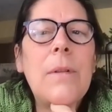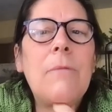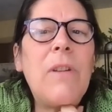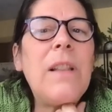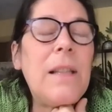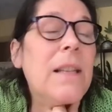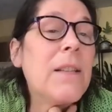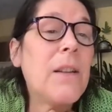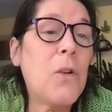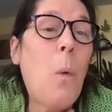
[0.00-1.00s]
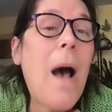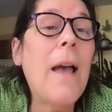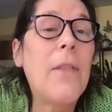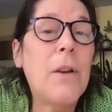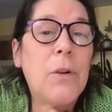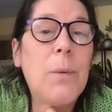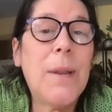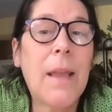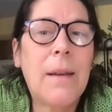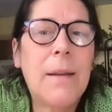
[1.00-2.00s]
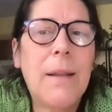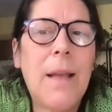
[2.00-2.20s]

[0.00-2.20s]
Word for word: really listen to why they're doing it.